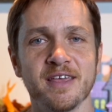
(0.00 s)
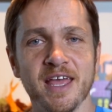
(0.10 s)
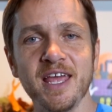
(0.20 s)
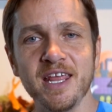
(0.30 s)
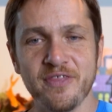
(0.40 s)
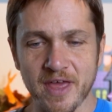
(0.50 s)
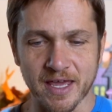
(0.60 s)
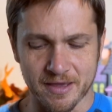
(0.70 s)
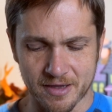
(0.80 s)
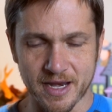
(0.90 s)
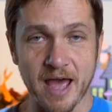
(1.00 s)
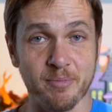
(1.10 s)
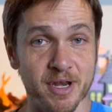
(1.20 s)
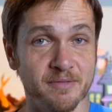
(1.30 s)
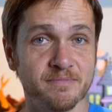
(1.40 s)
Anything could
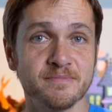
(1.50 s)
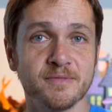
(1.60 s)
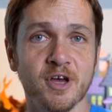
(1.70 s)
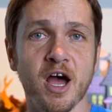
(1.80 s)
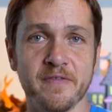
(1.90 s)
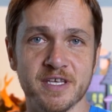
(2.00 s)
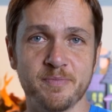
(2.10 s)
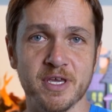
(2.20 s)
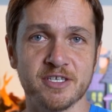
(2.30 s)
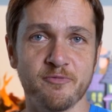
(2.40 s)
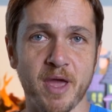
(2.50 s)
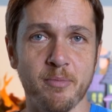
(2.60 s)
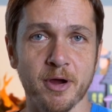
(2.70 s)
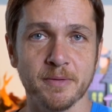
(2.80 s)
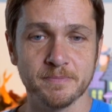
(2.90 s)
happen on this piece of
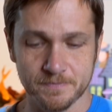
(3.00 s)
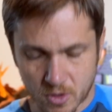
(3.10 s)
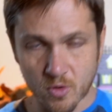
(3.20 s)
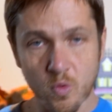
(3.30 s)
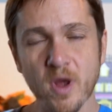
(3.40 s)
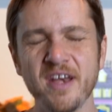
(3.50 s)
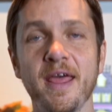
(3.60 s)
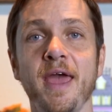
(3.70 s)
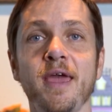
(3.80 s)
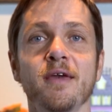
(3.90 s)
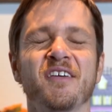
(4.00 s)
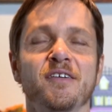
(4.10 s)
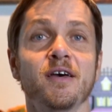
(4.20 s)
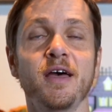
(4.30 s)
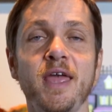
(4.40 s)
paper. One day,
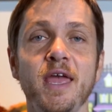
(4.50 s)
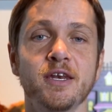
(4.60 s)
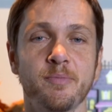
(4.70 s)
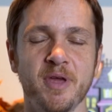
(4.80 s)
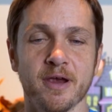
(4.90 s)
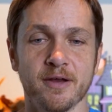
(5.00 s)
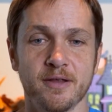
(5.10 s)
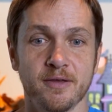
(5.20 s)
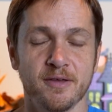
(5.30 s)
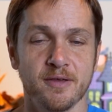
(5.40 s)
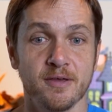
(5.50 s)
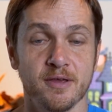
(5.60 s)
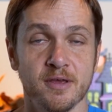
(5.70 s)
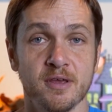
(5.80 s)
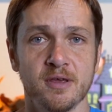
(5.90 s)
a hand appeared.
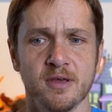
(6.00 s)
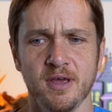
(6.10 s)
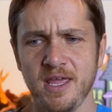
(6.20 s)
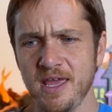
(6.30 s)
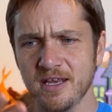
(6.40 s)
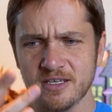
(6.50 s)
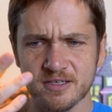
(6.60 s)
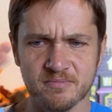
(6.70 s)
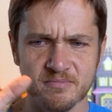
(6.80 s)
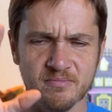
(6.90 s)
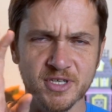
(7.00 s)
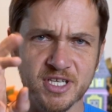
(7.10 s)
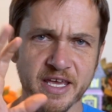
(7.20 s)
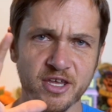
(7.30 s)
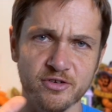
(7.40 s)
A hand much
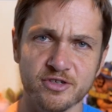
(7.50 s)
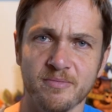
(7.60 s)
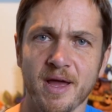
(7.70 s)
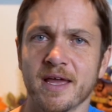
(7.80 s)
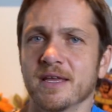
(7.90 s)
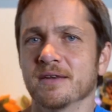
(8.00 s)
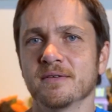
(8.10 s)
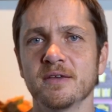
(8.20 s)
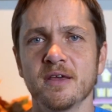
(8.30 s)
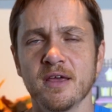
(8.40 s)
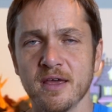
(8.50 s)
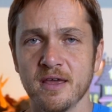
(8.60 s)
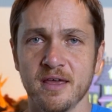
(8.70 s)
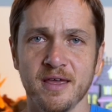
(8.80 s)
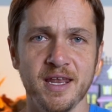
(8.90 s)
like yours or mine.
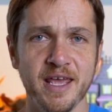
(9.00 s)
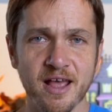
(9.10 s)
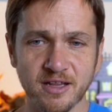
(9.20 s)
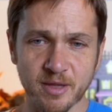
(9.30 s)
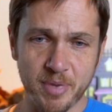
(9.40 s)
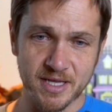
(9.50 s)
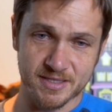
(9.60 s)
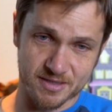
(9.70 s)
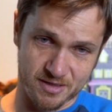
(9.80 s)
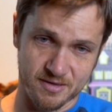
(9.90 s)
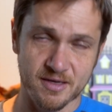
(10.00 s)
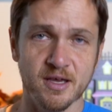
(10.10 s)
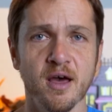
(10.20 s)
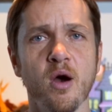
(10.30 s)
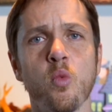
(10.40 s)
And it held a pencil.
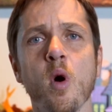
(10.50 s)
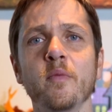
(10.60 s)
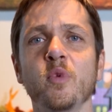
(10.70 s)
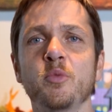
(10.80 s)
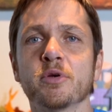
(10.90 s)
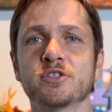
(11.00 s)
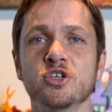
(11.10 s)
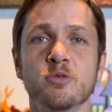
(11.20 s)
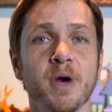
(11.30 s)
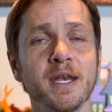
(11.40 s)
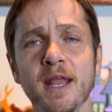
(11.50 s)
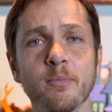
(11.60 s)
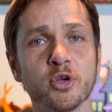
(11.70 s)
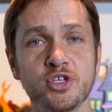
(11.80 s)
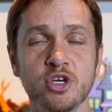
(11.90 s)
One would presume a
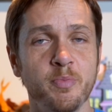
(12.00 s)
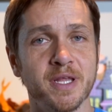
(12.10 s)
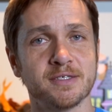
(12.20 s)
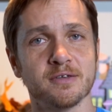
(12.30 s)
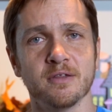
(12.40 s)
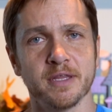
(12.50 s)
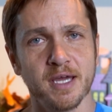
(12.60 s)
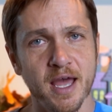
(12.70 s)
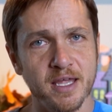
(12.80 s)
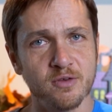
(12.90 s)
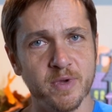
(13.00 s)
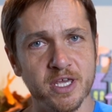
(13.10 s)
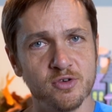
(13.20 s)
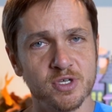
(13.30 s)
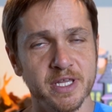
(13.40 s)
number 2 pencil, the kind we
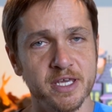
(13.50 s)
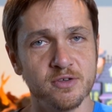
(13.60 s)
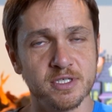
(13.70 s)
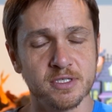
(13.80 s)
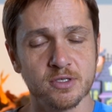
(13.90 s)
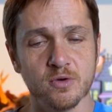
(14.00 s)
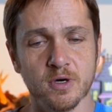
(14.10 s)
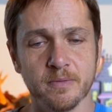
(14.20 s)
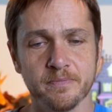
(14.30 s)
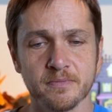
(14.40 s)
usually use in school.